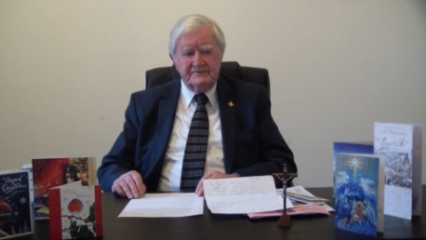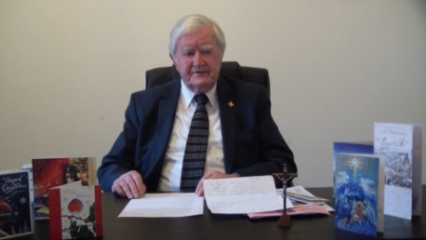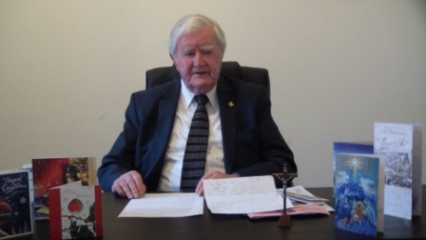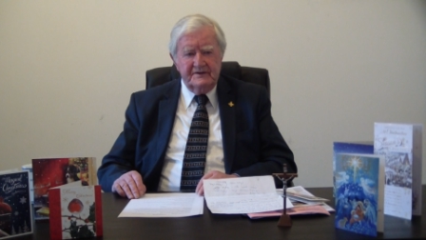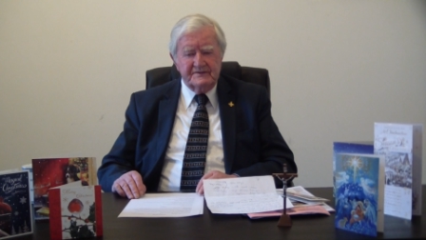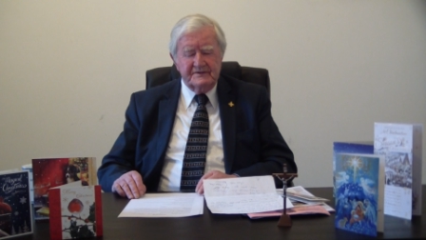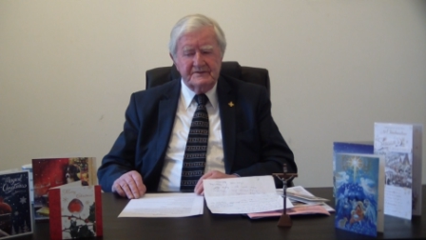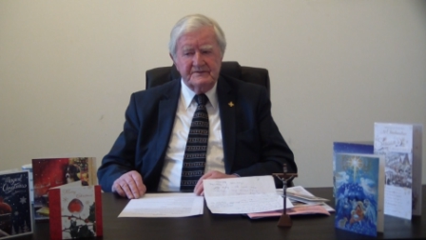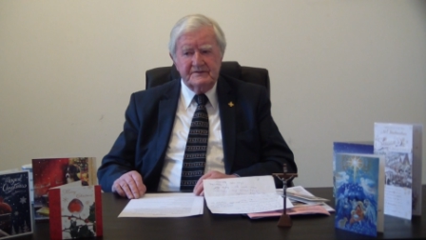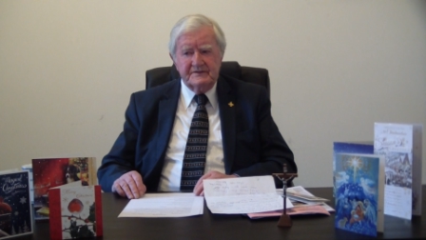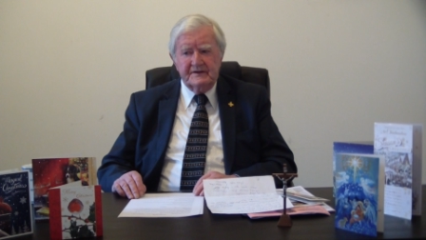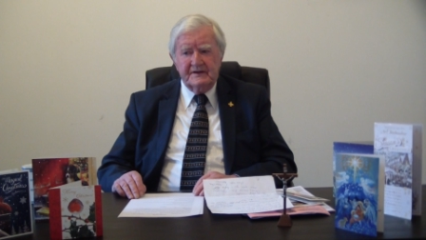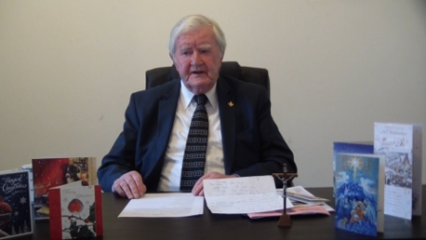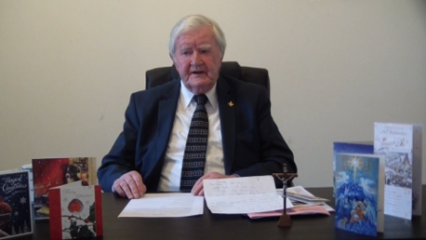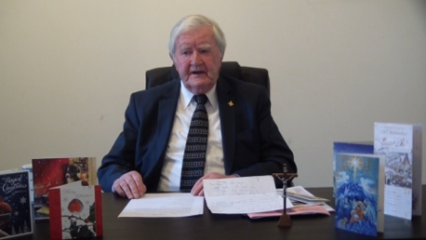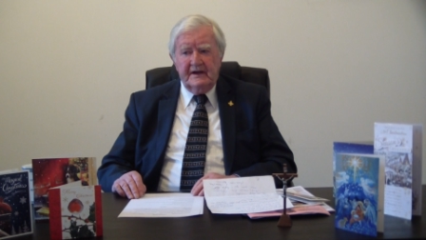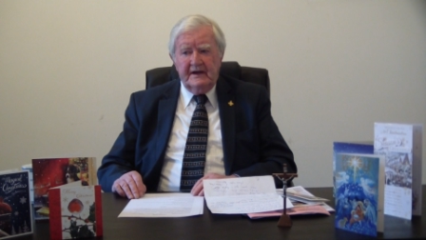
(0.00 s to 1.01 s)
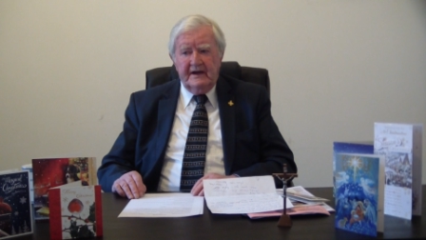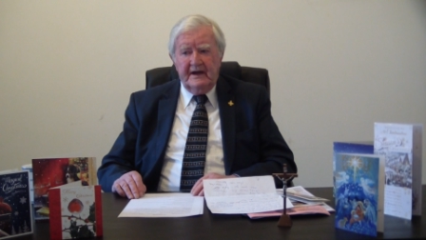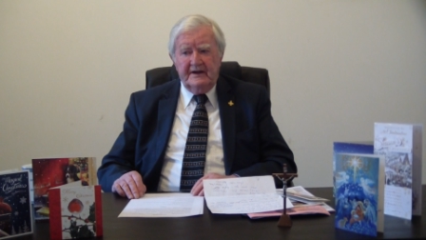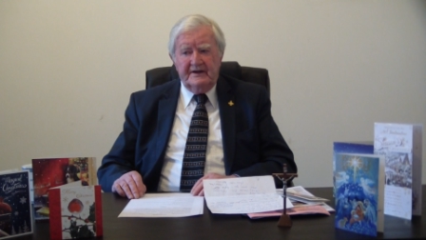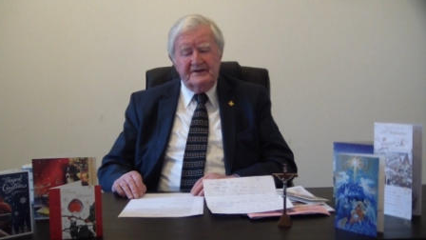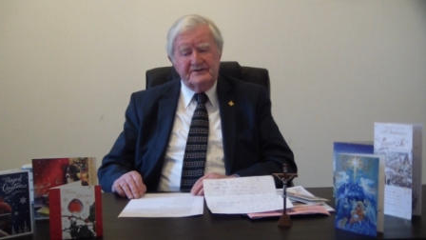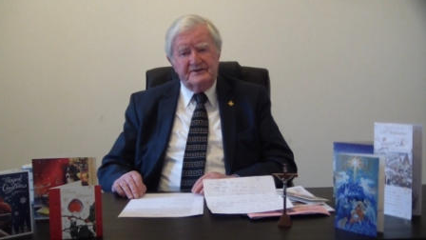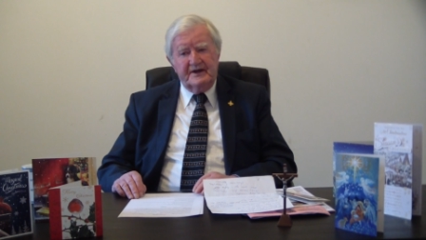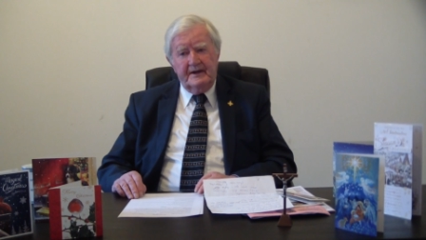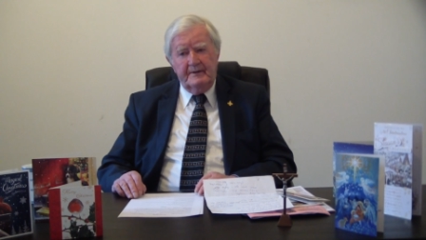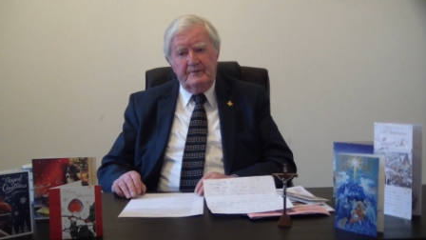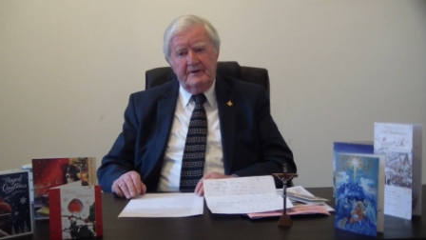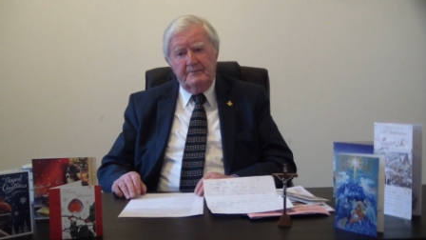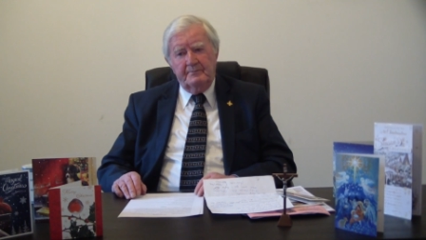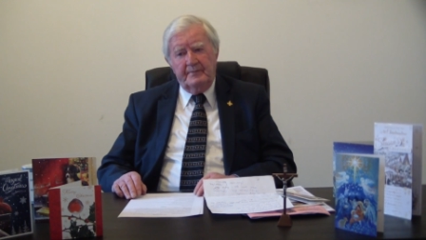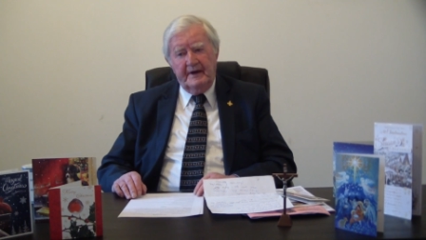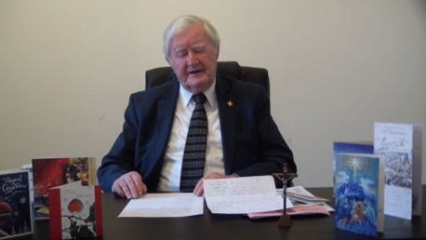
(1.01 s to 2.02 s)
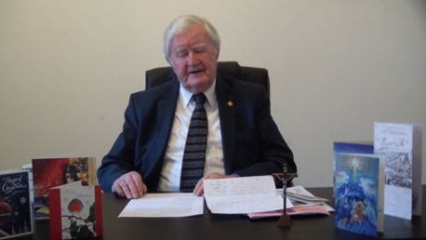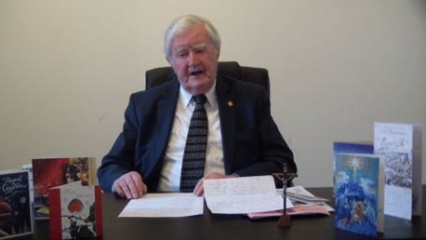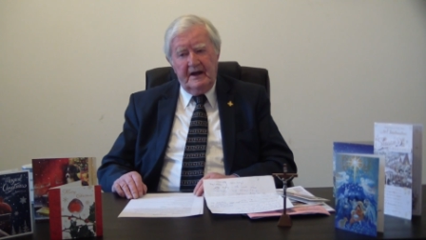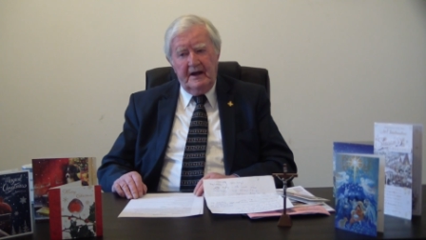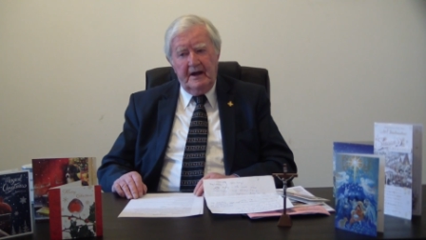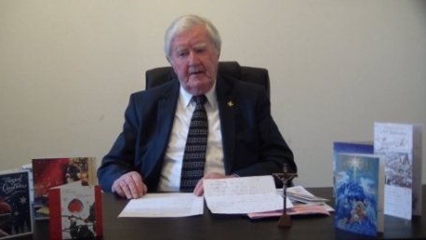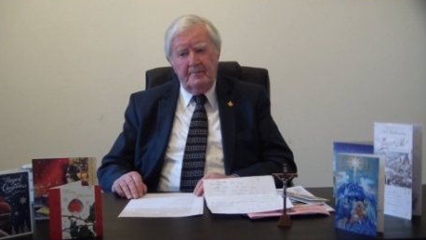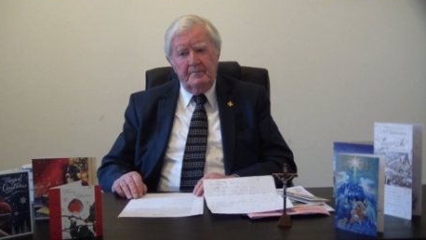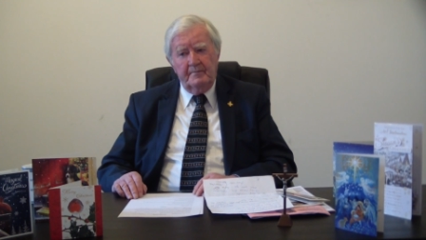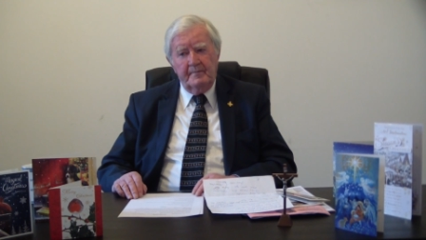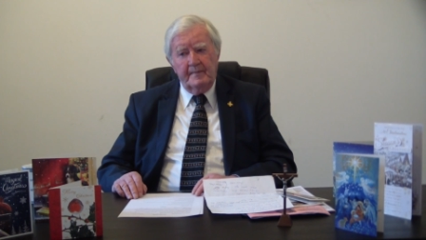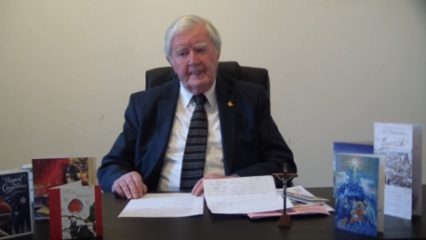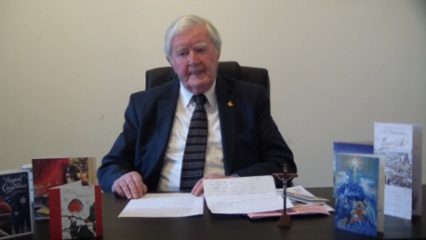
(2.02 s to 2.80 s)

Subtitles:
Jesus in a stable in Bethlehem